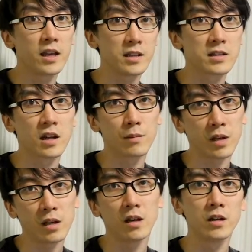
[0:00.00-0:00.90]
it's going to
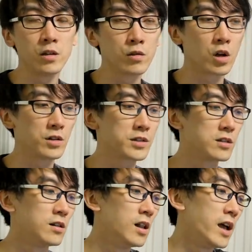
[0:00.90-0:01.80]
be a new
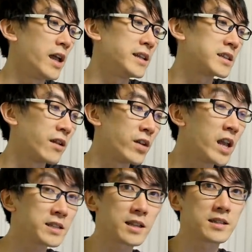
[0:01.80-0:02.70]
console and it's going to have
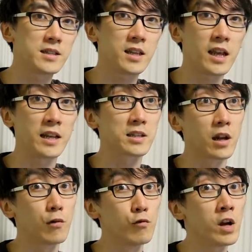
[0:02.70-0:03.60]
an SSD and it's
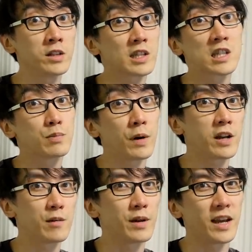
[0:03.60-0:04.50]
going to run
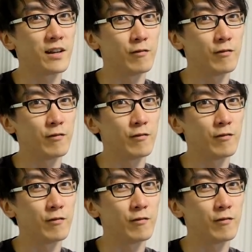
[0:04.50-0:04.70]
Spider-Man